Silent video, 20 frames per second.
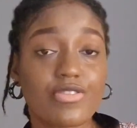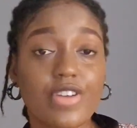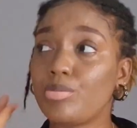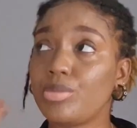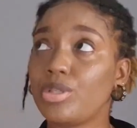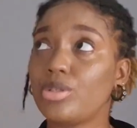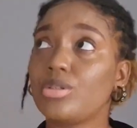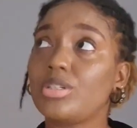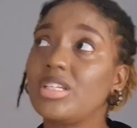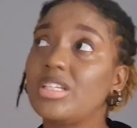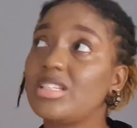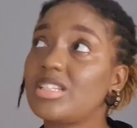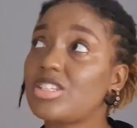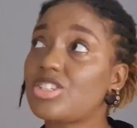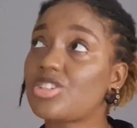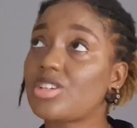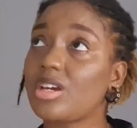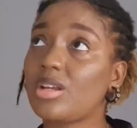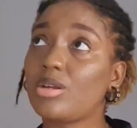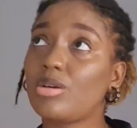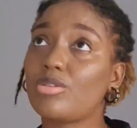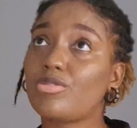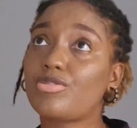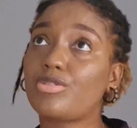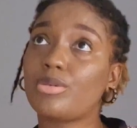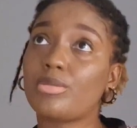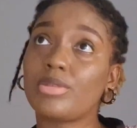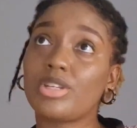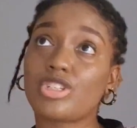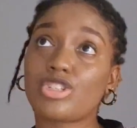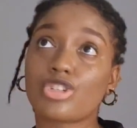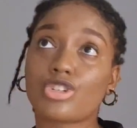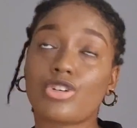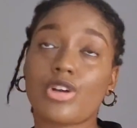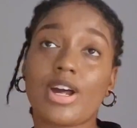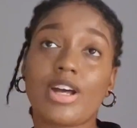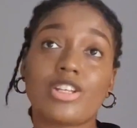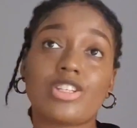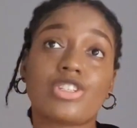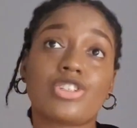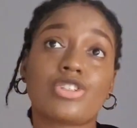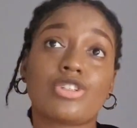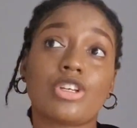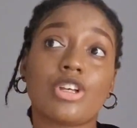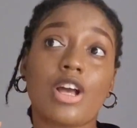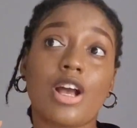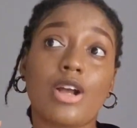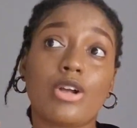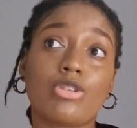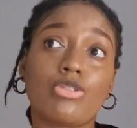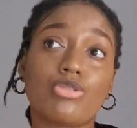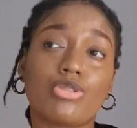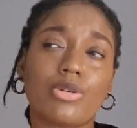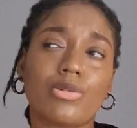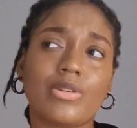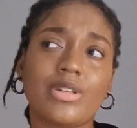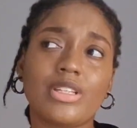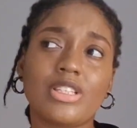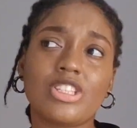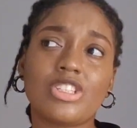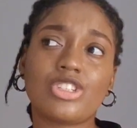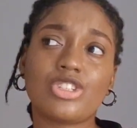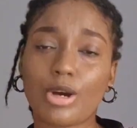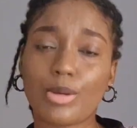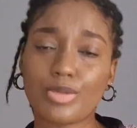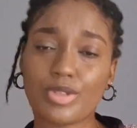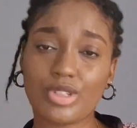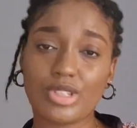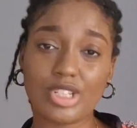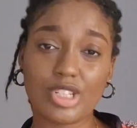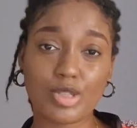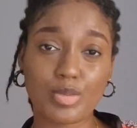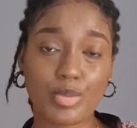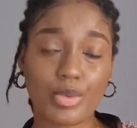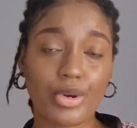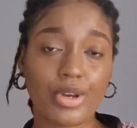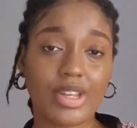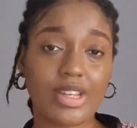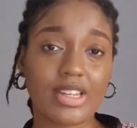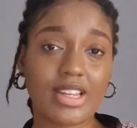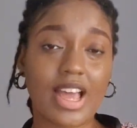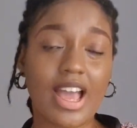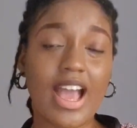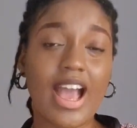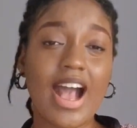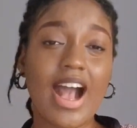Building this channel from a scratch and growing up to this point